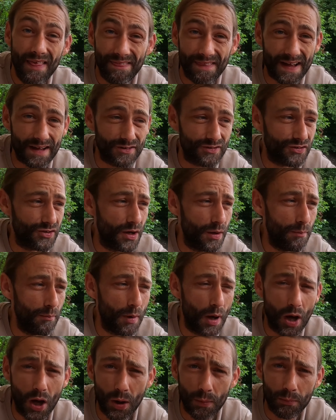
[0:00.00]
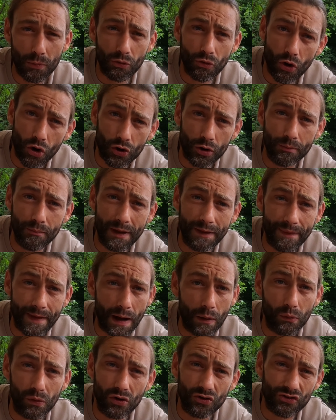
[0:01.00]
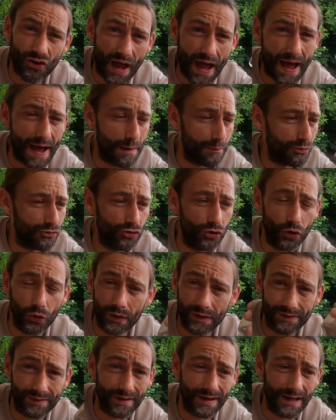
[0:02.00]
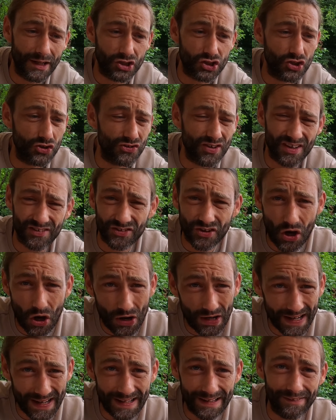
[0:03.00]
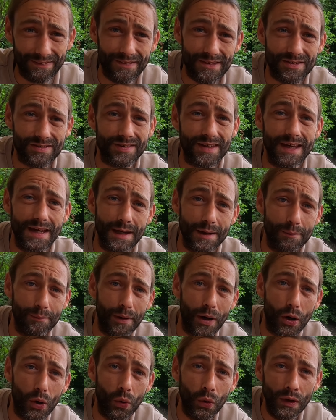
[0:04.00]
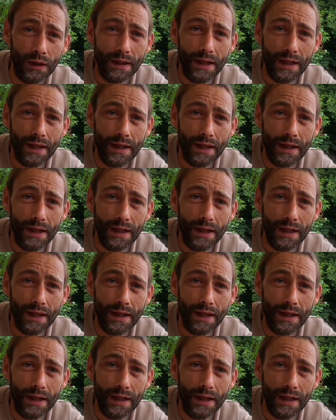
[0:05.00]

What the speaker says: that's some Moroccan mint that was absolutely delicious. That's going in the skier bowl.